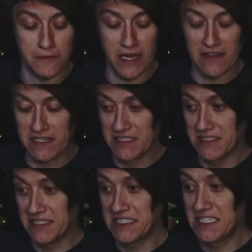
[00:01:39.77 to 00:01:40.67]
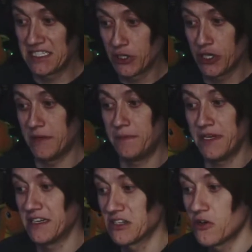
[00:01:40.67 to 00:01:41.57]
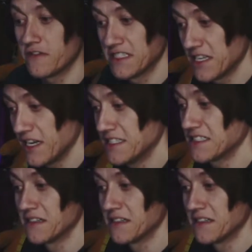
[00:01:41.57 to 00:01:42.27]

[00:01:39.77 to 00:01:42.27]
Like this is good because all this does,